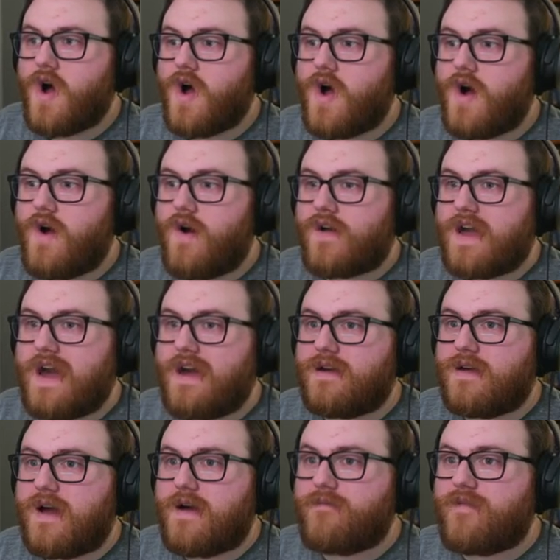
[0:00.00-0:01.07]
Okay.
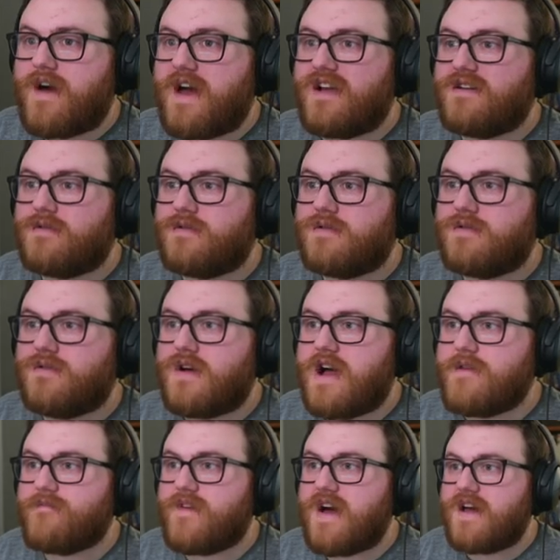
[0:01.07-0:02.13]
I'm fine.
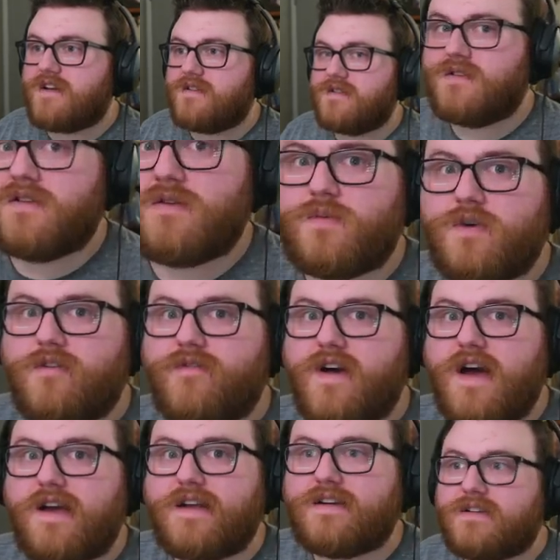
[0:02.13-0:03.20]
I'm fine. We're fine.